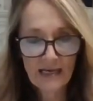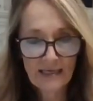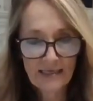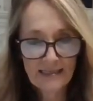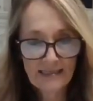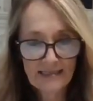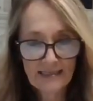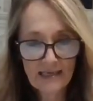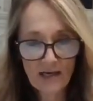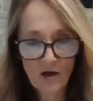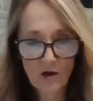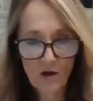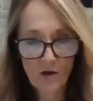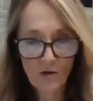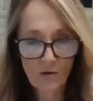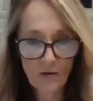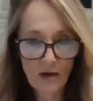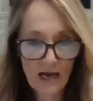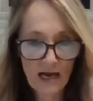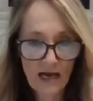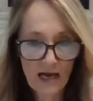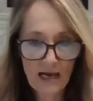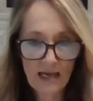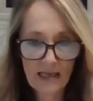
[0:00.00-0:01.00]

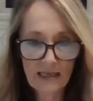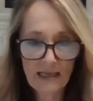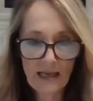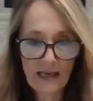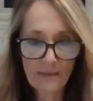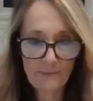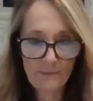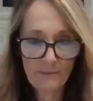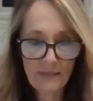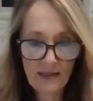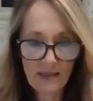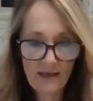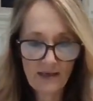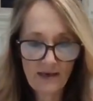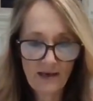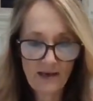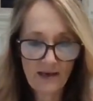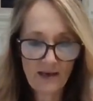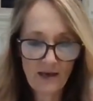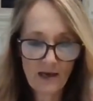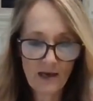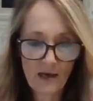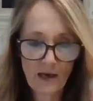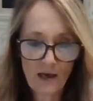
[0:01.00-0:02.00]
So let
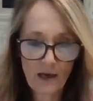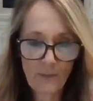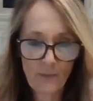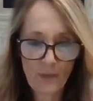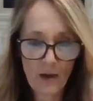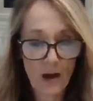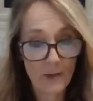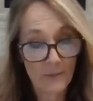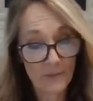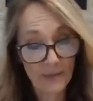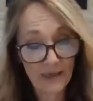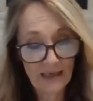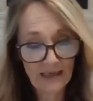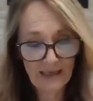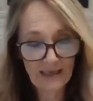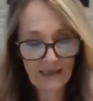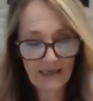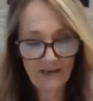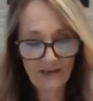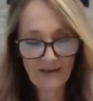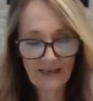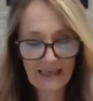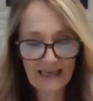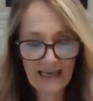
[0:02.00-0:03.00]
me pop in
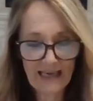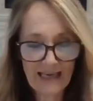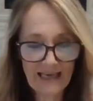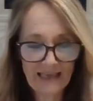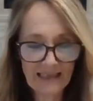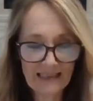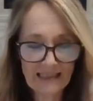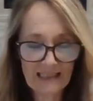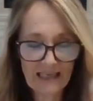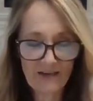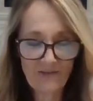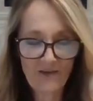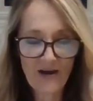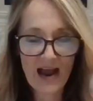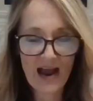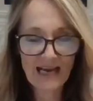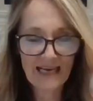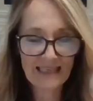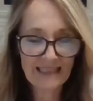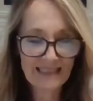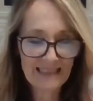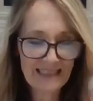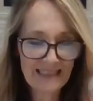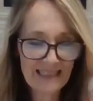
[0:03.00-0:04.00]
here again, see if I
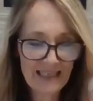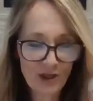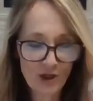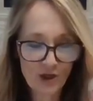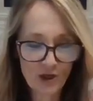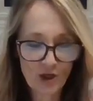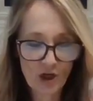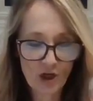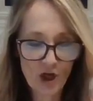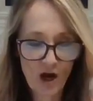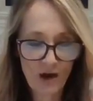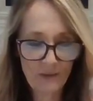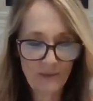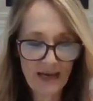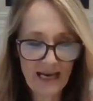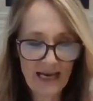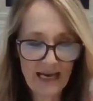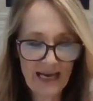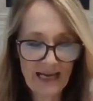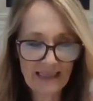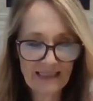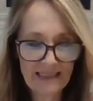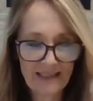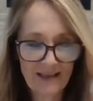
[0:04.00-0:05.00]
can see your
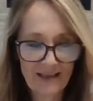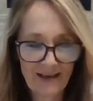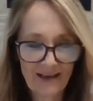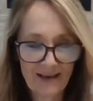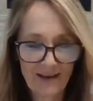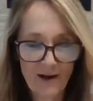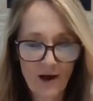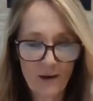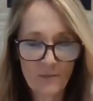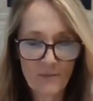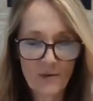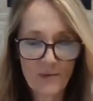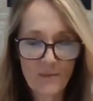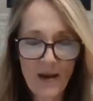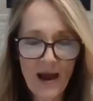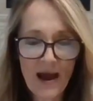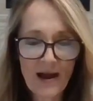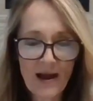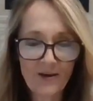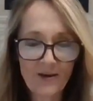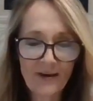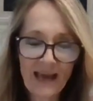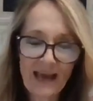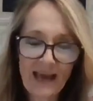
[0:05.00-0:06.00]
comments. I can comment
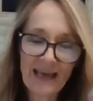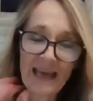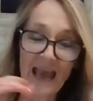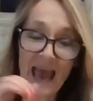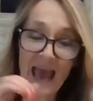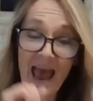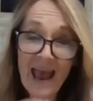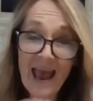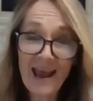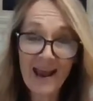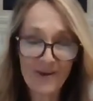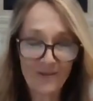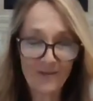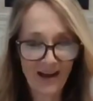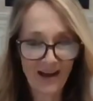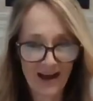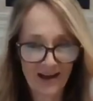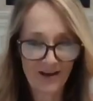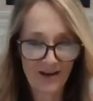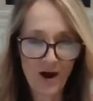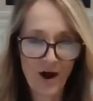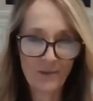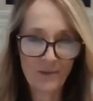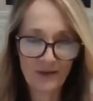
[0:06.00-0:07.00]
back. Okay, yay, we
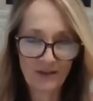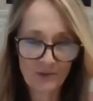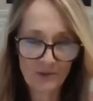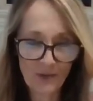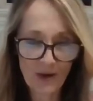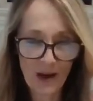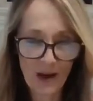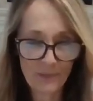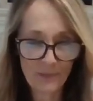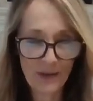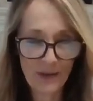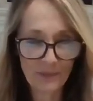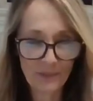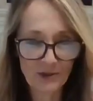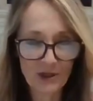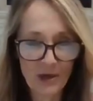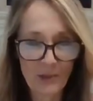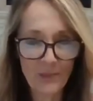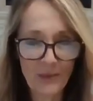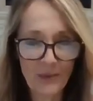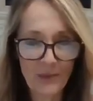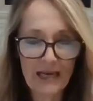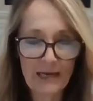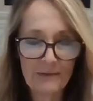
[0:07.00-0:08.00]
got comments. We got people
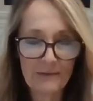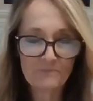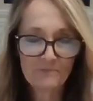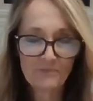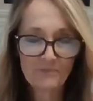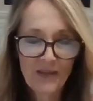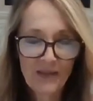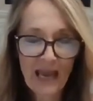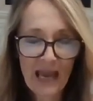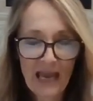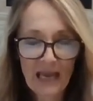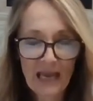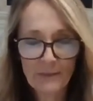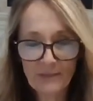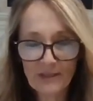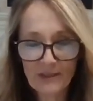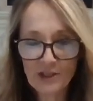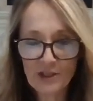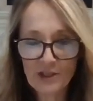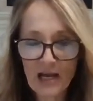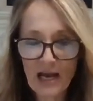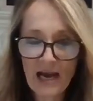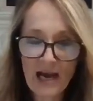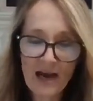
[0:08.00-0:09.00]
jumping in. Hey,
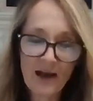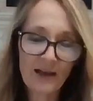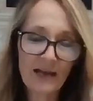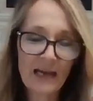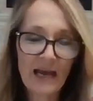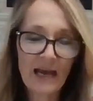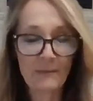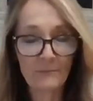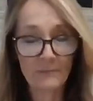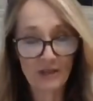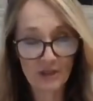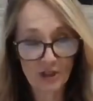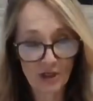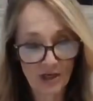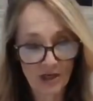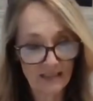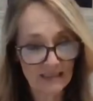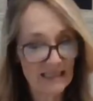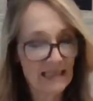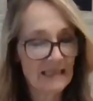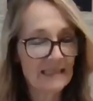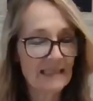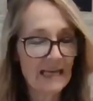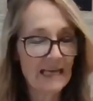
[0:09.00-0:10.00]
Michelle.
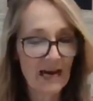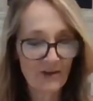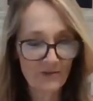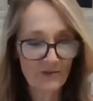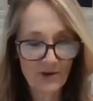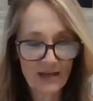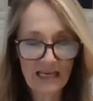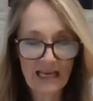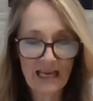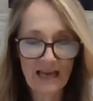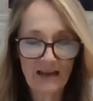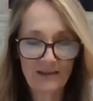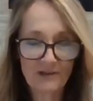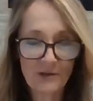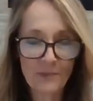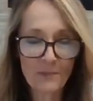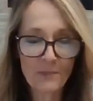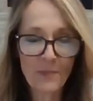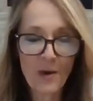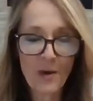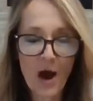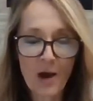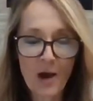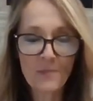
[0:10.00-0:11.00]
Michelle says Every Gift.
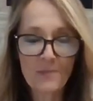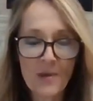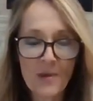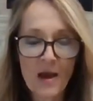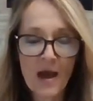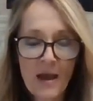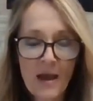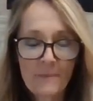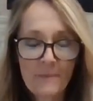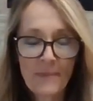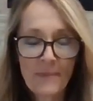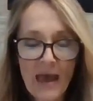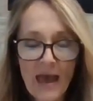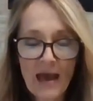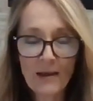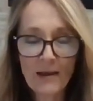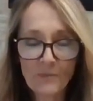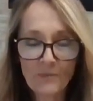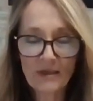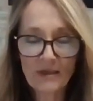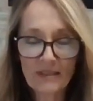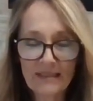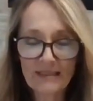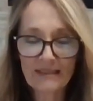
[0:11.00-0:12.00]
And
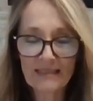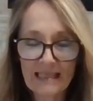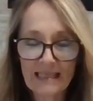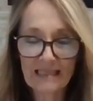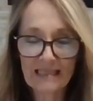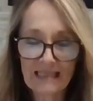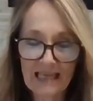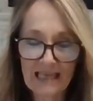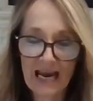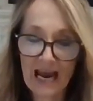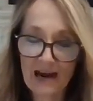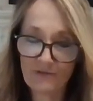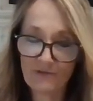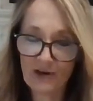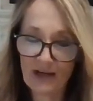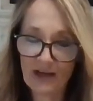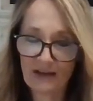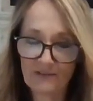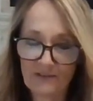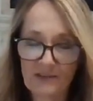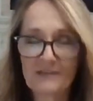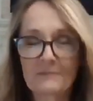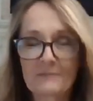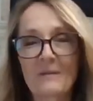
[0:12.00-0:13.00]
Pam Russell says Every
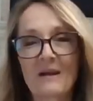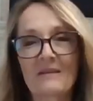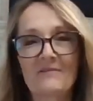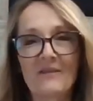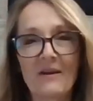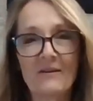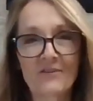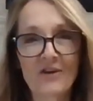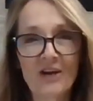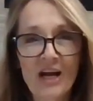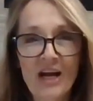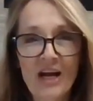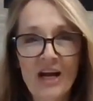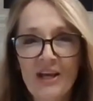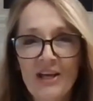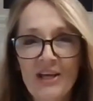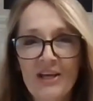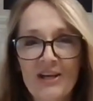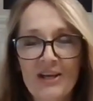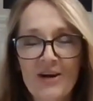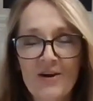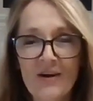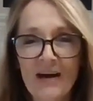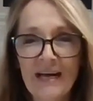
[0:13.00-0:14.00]
Gift is my favorite.
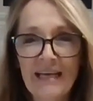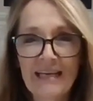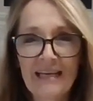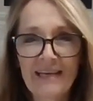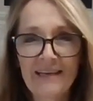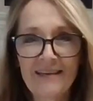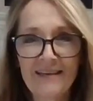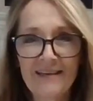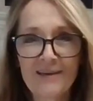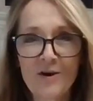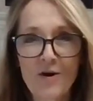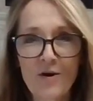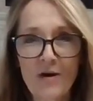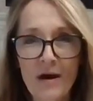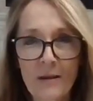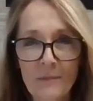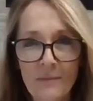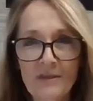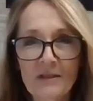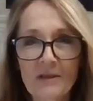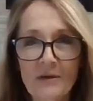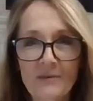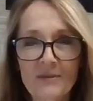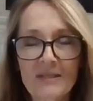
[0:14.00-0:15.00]
You know, I didn't know how
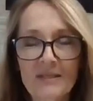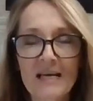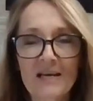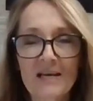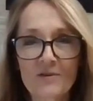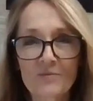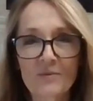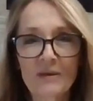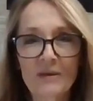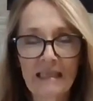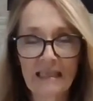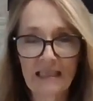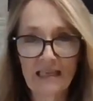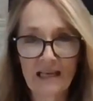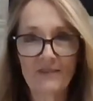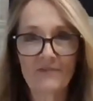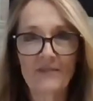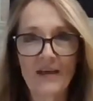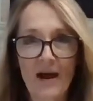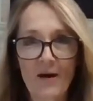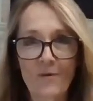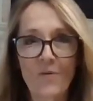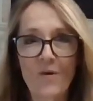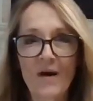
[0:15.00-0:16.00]
much I was going to really love
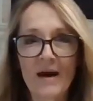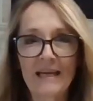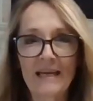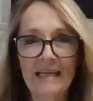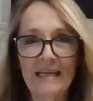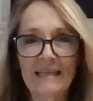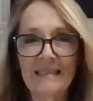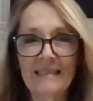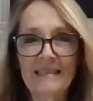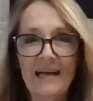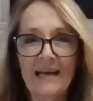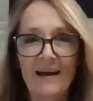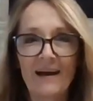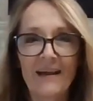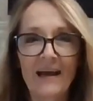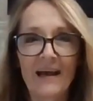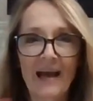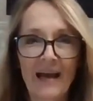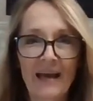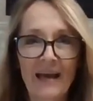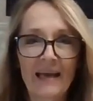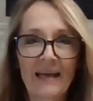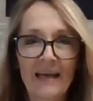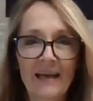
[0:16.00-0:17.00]
that one until
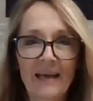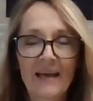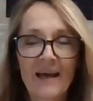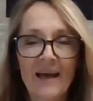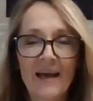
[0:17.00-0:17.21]
I